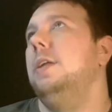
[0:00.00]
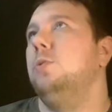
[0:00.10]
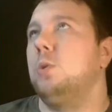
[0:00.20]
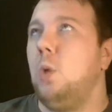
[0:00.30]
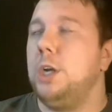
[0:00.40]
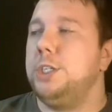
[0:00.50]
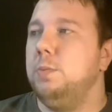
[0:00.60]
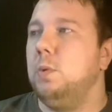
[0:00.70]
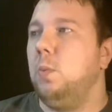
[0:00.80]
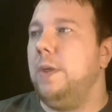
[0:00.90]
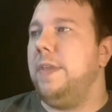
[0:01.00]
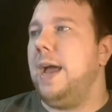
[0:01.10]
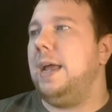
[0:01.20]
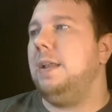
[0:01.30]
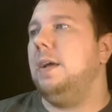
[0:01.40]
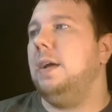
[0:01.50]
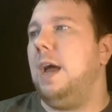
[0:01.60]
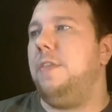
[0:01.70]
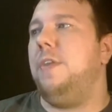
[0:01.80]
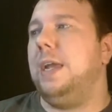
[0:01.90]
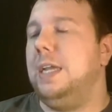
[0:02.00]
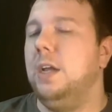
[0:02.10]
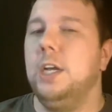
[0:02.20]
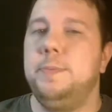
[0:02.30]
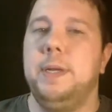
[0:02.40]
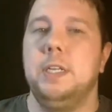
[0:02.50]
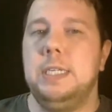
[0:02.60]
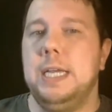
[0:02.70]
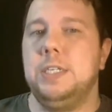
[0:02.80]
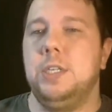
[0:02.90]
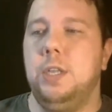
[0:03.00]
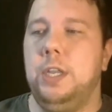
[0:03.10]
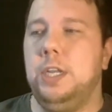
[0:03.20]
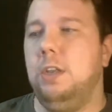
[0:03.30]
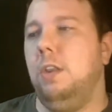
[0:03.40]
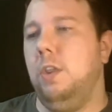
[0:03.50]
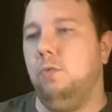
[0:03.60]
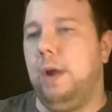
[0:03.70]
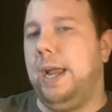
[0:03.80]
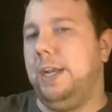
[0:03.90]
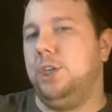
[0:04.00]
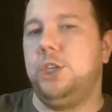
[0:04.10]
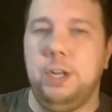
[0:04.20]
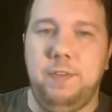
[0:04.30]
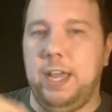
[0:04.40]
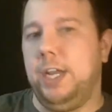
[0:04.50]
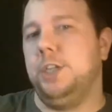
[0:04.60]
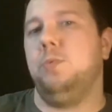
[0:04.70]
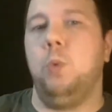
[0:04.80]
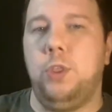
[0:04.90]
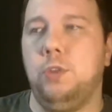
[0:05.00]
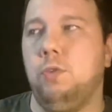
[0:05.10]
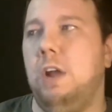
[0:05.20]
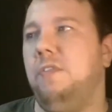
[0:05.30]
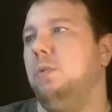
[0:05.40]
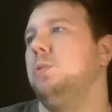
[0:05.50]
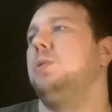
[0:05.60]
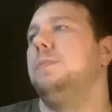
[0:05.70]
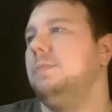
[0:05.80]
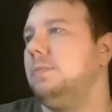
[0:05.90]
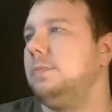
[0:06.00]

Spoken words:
George Washington would win that. I think he does because he has the range advantage with the rifles.